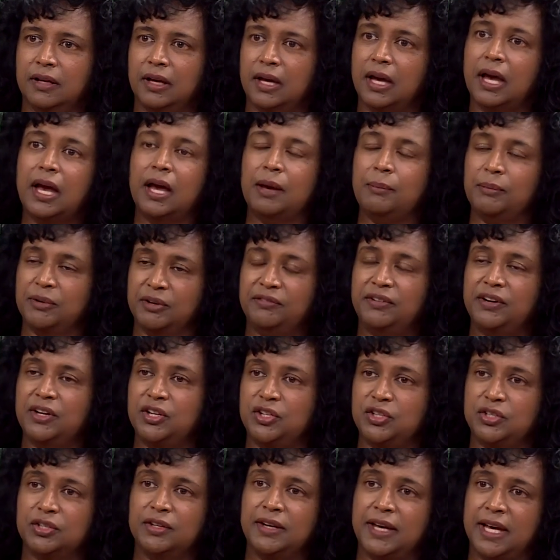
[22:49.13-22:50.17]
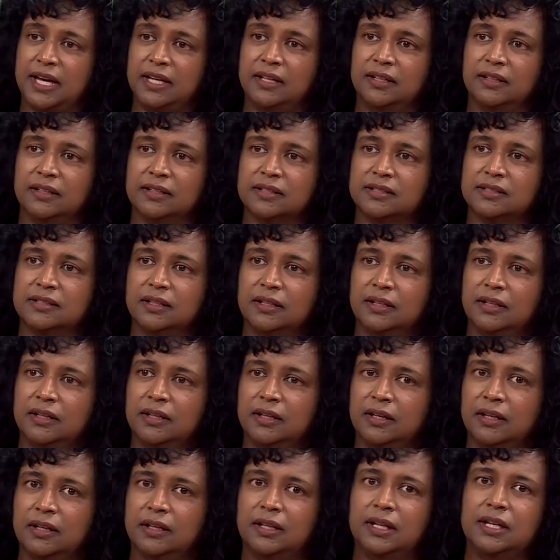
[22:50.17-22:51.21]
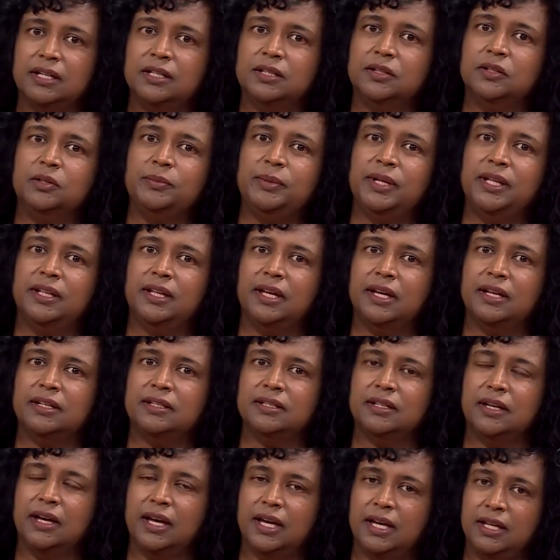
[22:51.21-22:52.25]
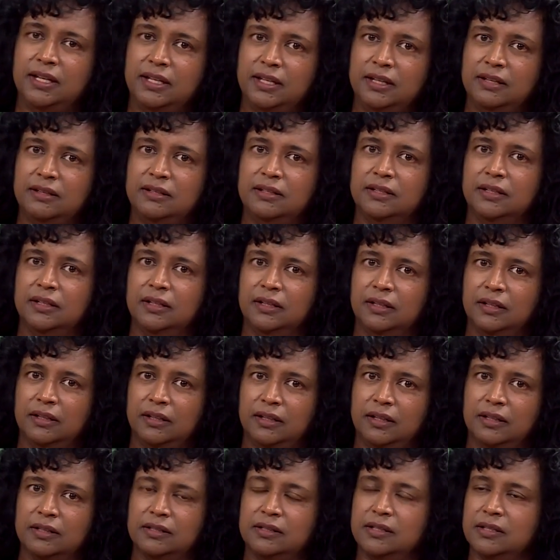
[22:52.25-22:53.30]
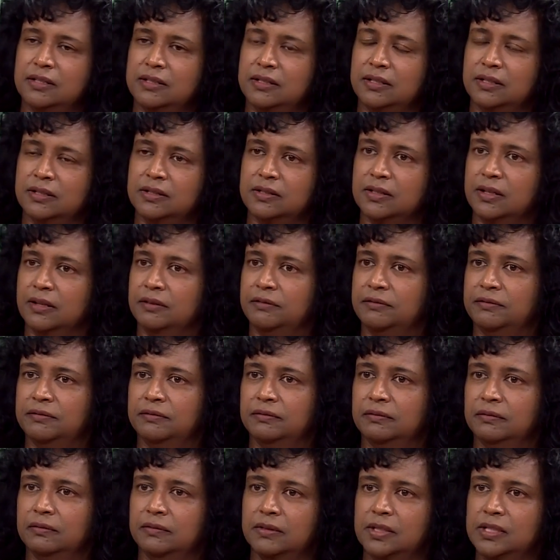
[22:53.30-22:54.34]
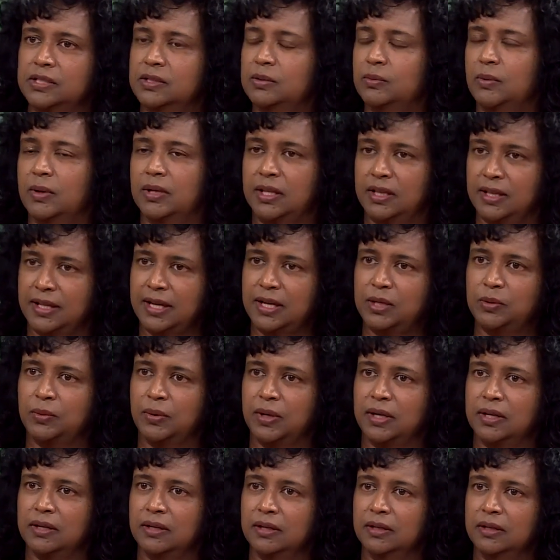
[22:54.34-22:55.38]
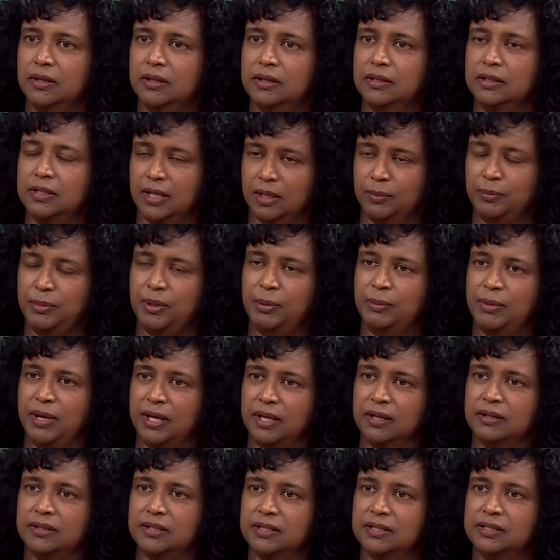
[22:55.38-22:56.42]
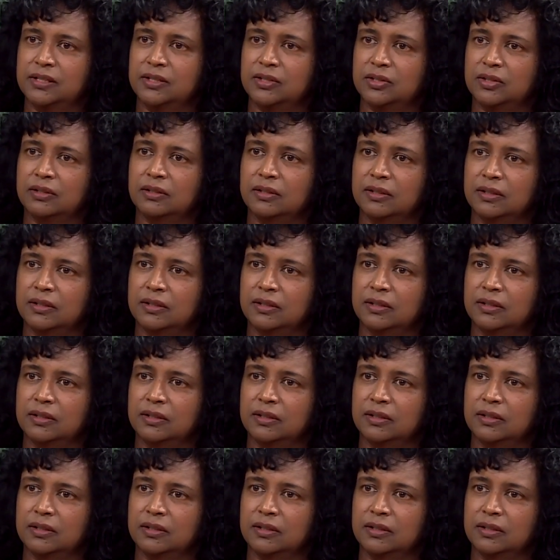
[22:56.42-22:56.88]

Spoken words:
I'm referring to adults. They told me that I need the assistance of this one and that one to help me make a decision.